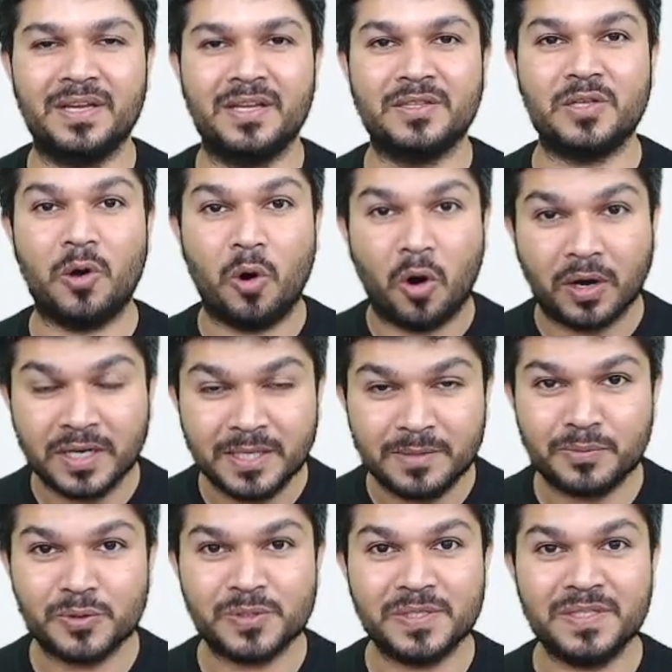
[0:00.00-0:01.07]
the audit
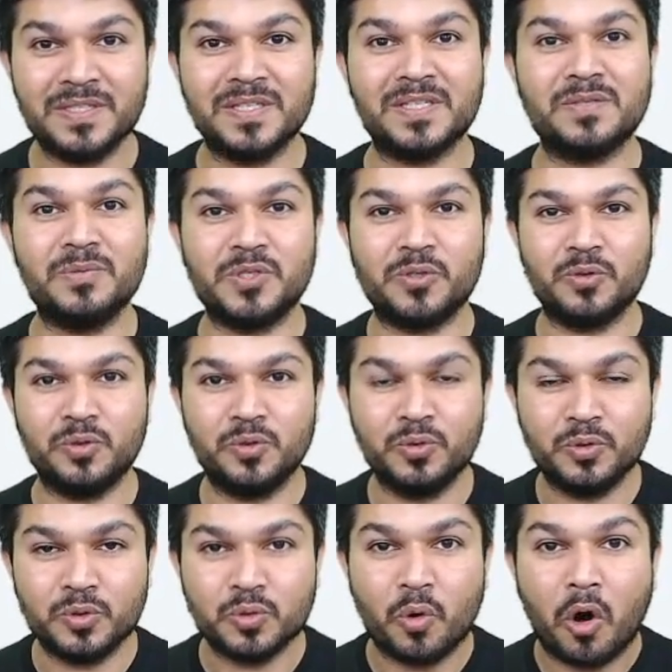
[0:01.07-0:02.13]
procedures which you do
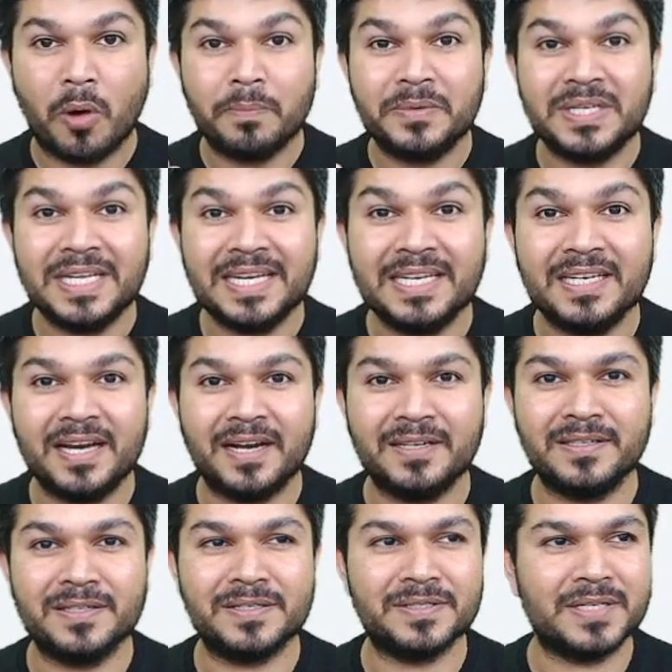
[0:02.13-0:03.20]
to obtain
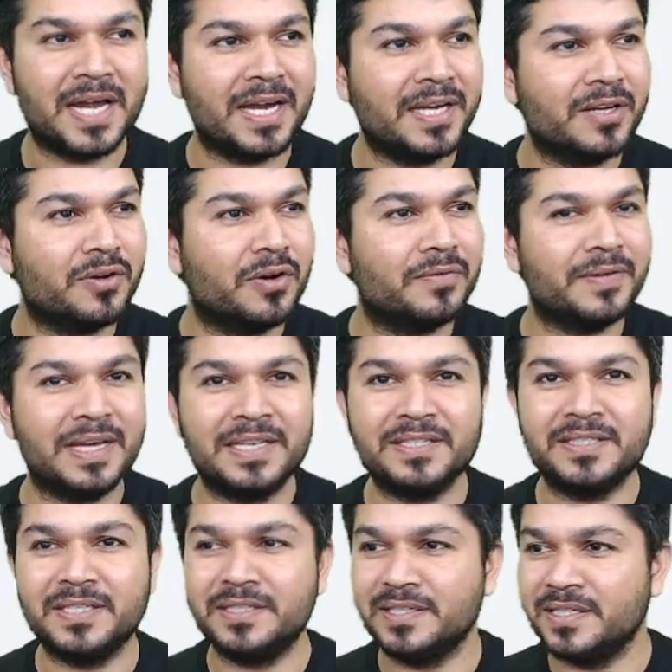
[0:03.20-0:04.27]
understanding of
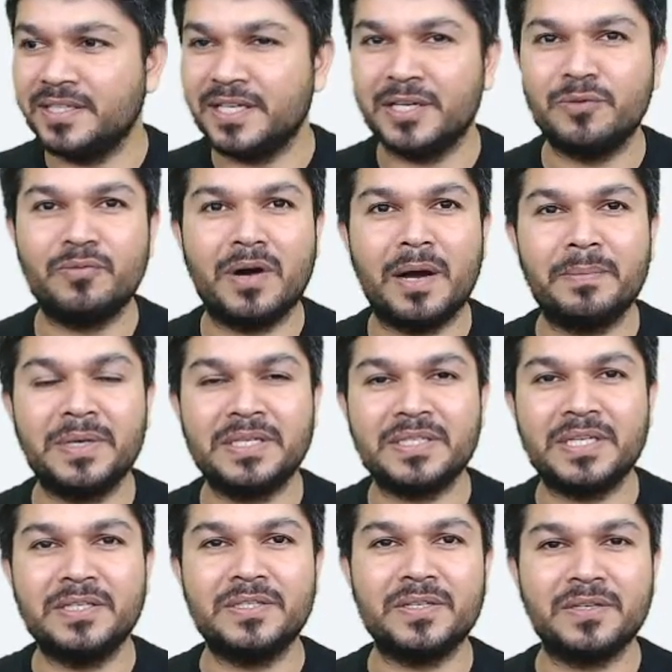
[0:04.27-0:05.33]
entity, environment,
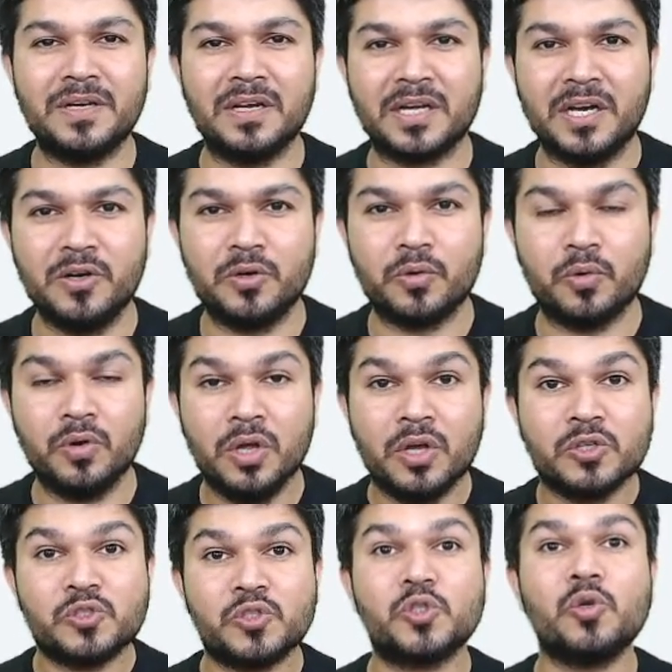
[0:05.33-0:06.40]
internal control
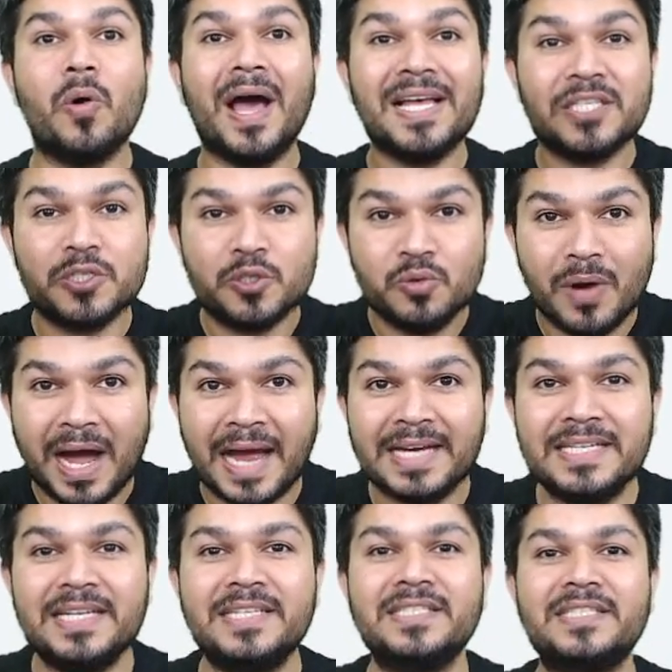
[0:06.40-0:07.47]
so as to
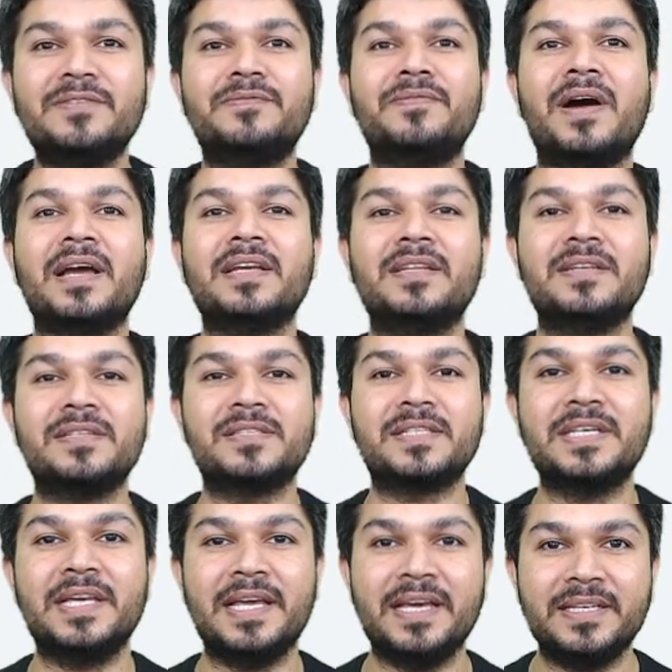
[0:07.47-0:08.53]
identify the
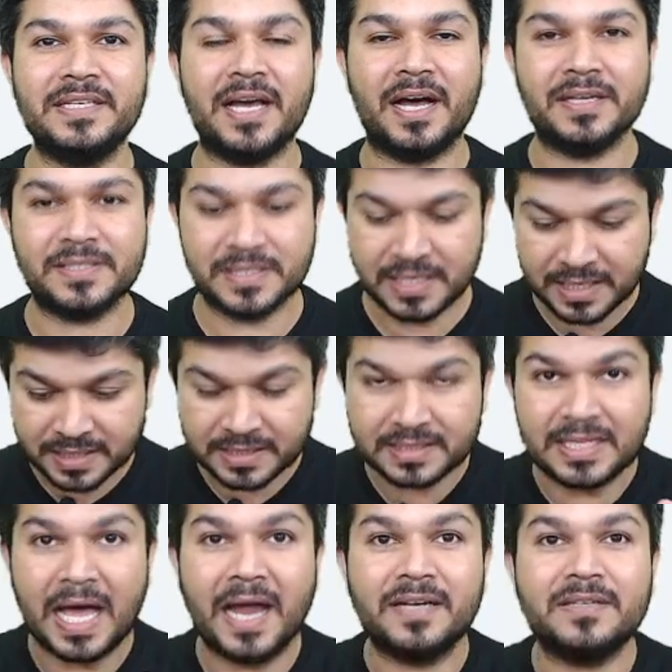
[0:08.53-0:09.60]
risky areas,
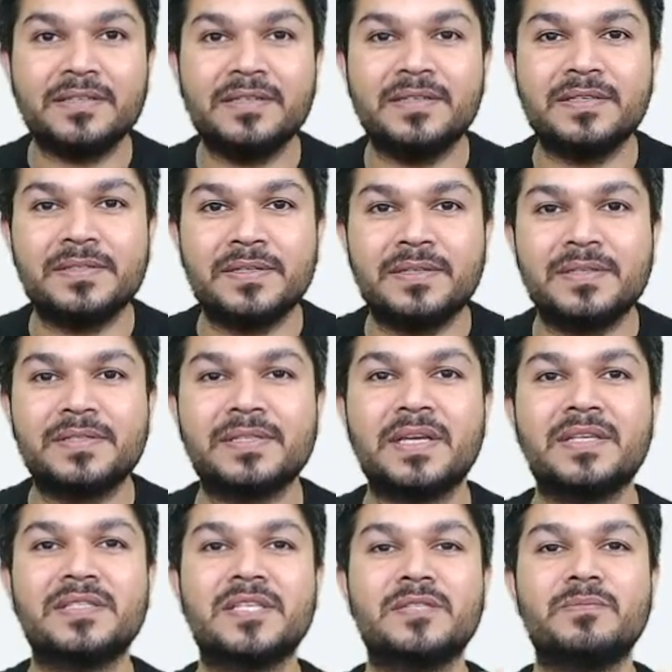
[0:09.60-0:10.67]
that is risk
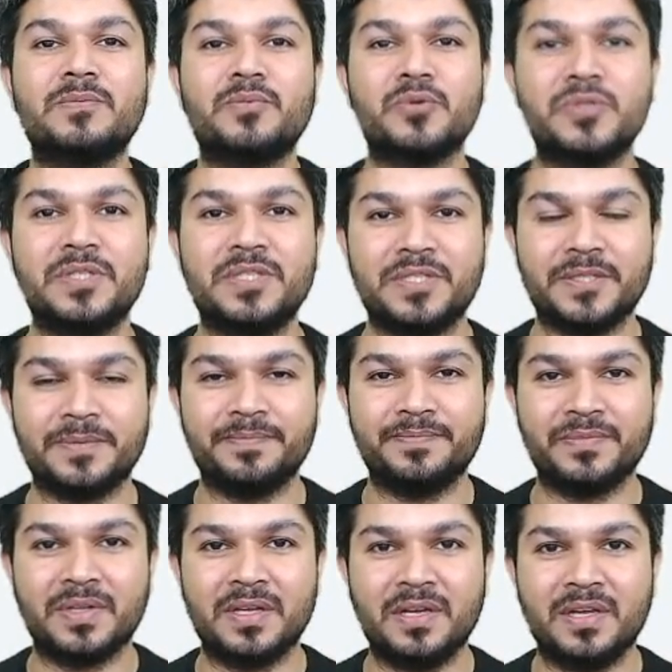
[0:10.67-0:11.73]
assessment procedure.
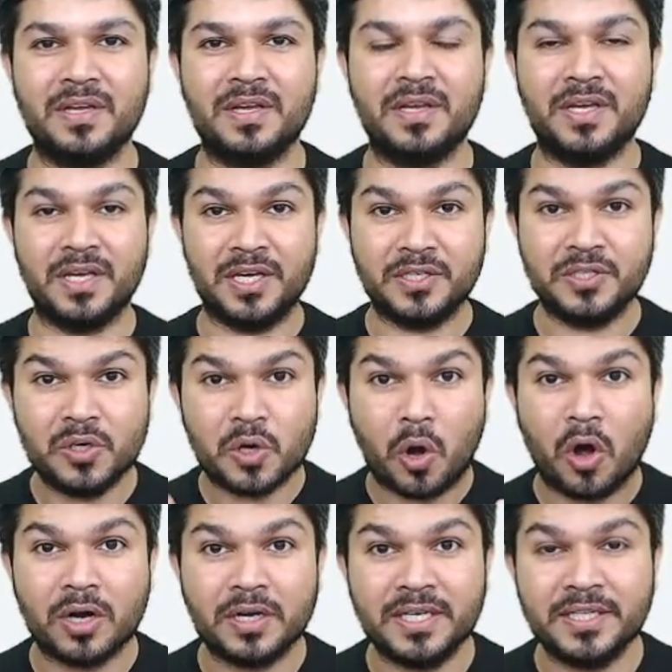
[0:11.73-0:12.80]
In your
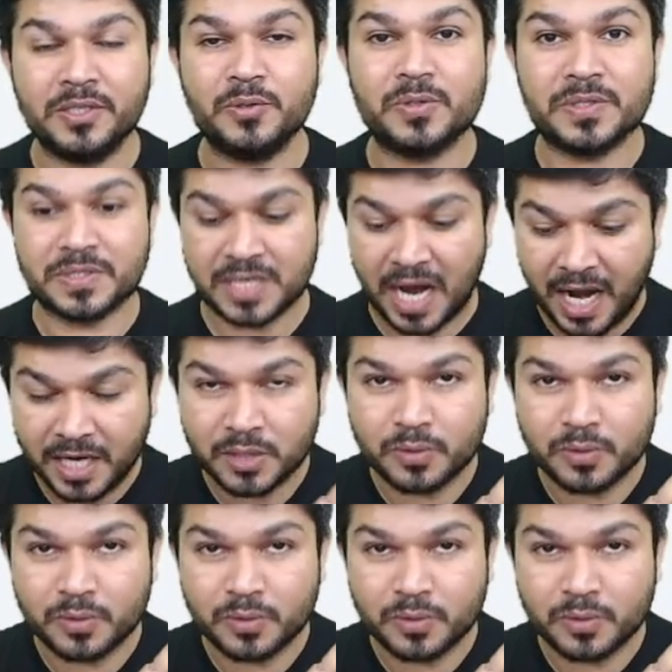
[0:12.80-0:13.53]
audit, you start